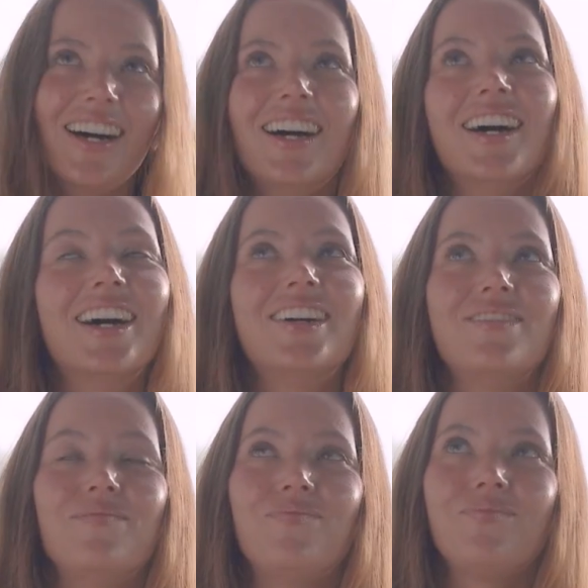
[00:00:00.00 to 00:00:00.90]

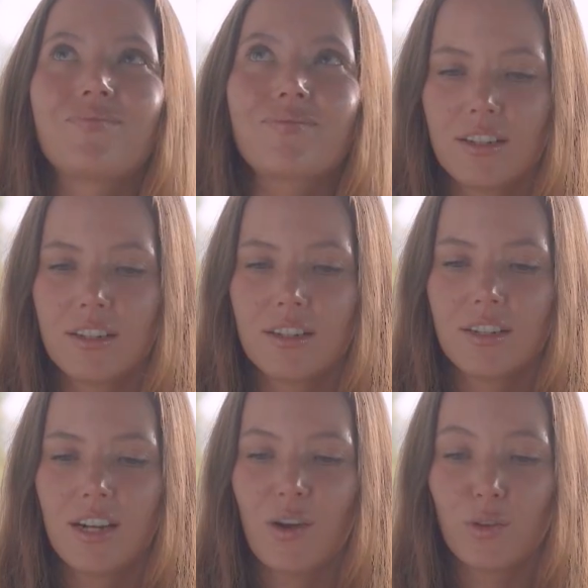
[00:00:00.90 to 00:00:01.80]
Um,
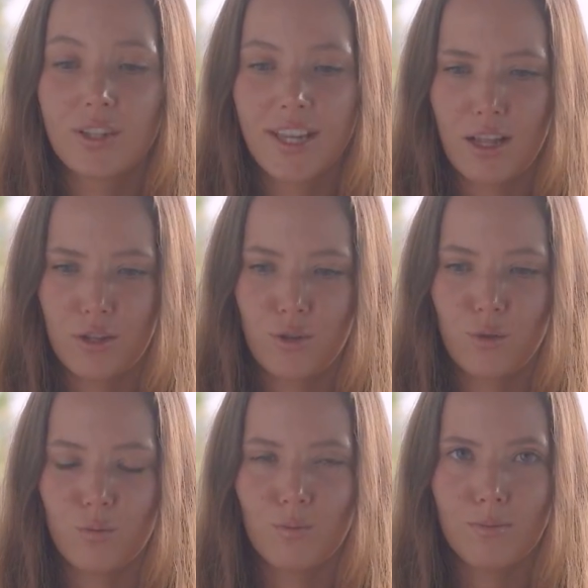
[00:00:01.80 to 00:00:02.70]
I will tell
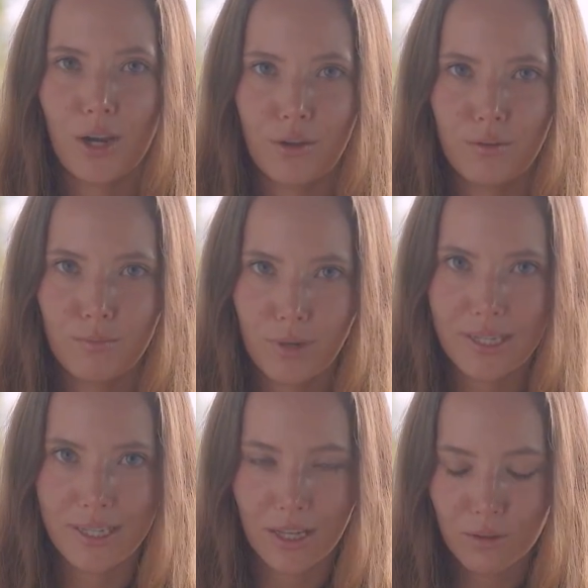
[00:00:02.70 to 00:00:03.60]
to
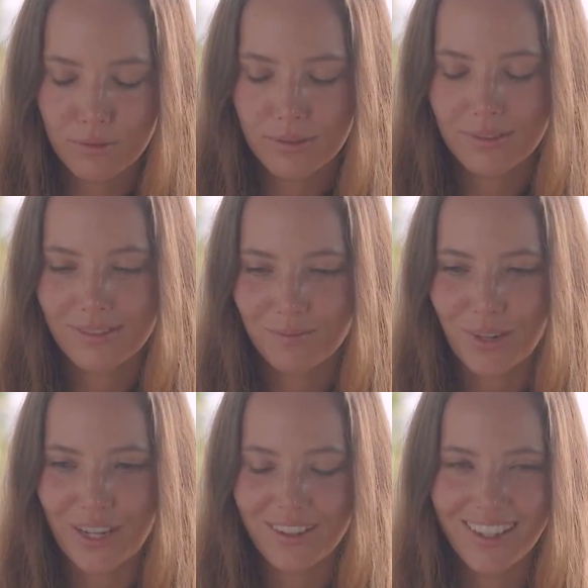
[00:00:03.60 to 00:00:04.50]
myself,
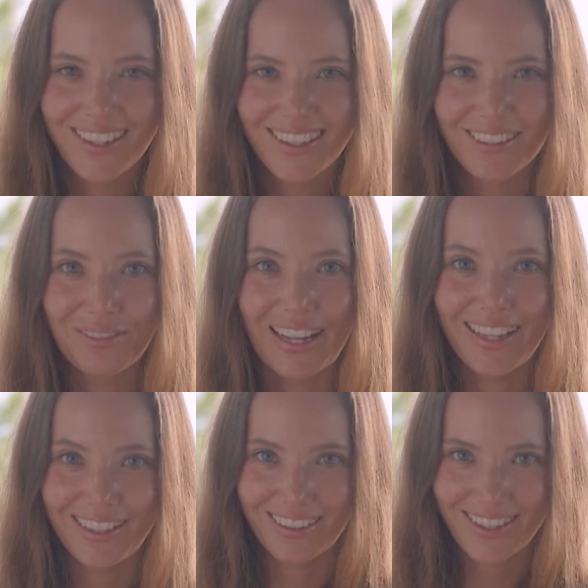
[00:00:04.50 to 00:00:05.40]
my my
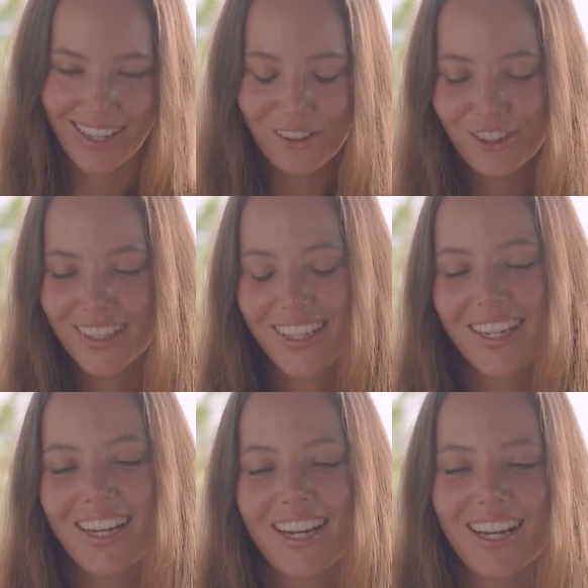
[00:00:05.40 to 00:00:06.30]
little self,
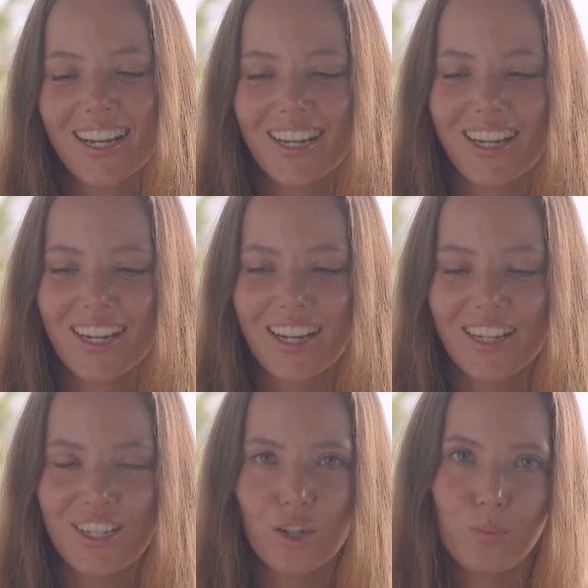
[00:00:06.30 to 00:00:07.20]

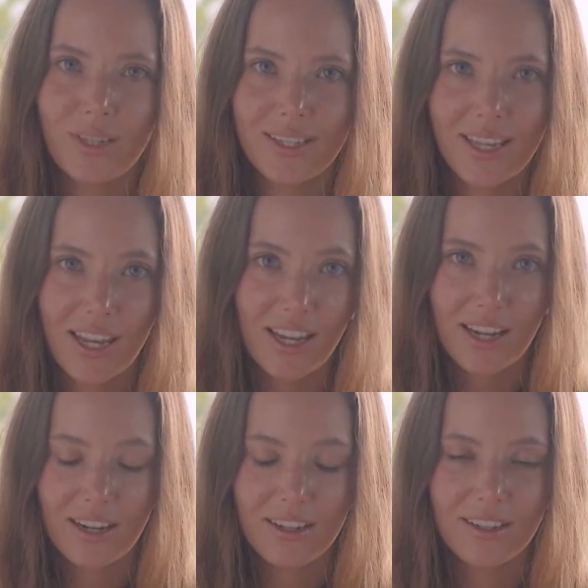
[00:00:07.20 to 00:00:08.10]
don't be
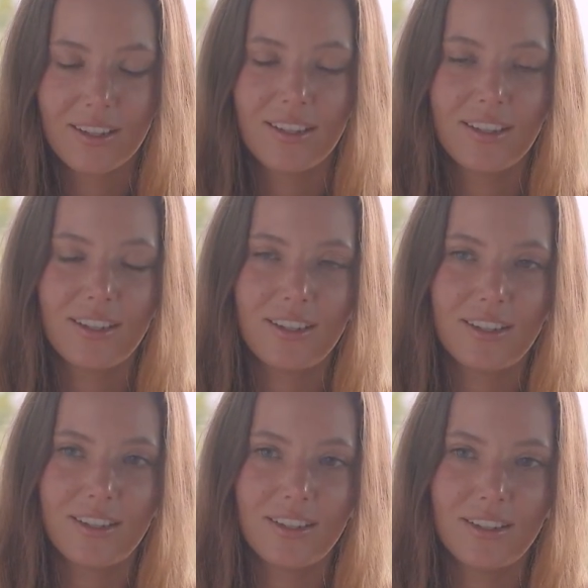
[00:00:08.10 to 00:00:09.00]
scared.
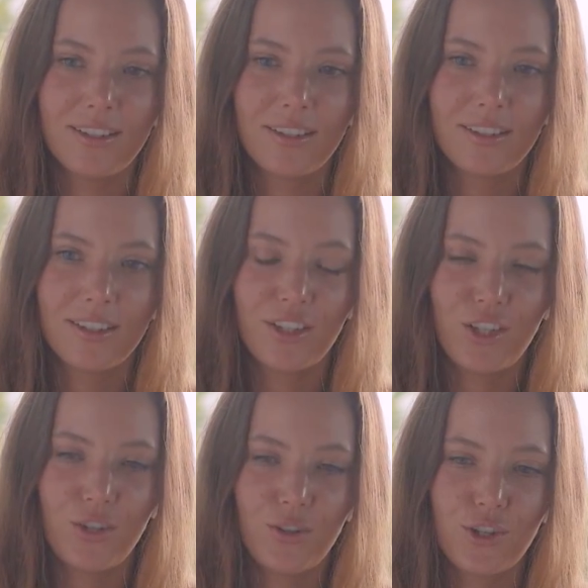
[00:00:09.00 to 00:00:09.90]
Uh,
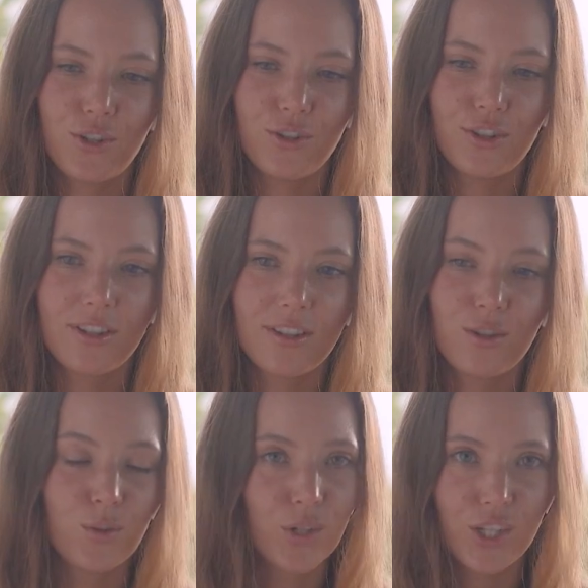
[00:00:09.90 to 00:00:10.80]
you should
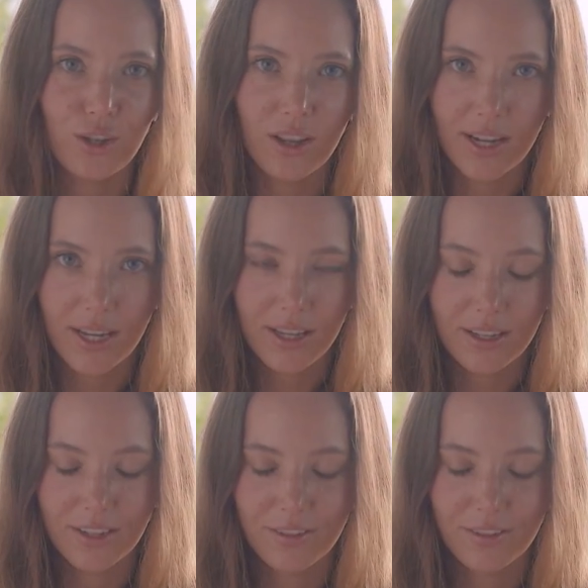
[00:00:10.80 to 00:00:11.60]
do what you like.